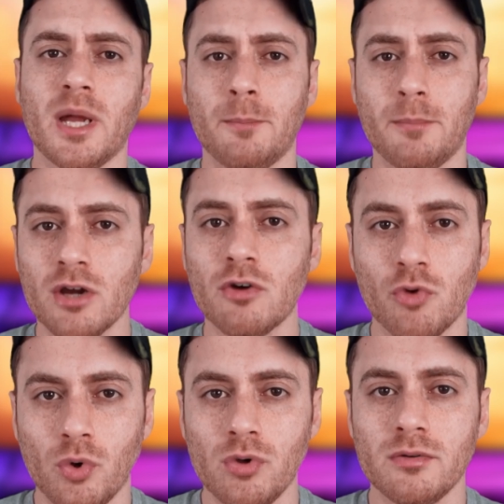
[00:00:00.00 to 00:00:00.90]
a bigger
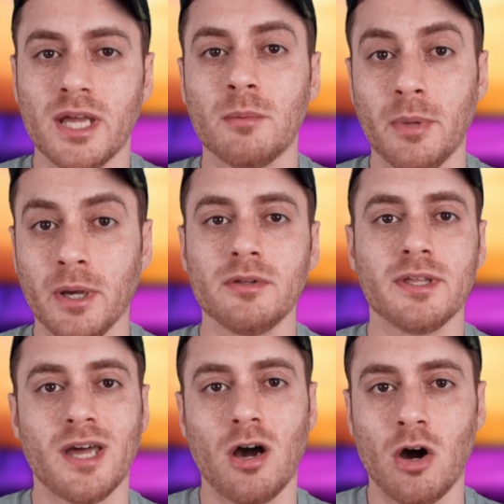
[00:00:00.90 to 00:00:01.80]
role in
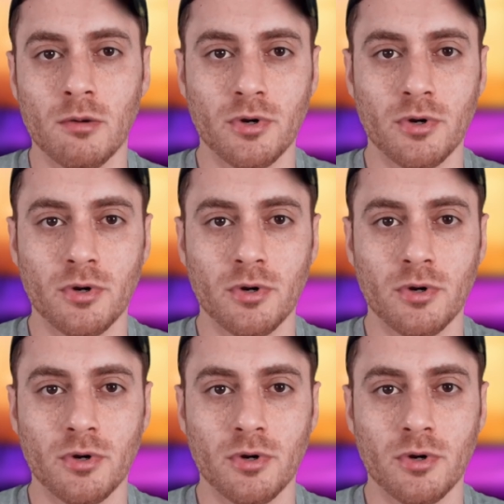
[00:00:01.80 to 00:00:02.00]
building that arm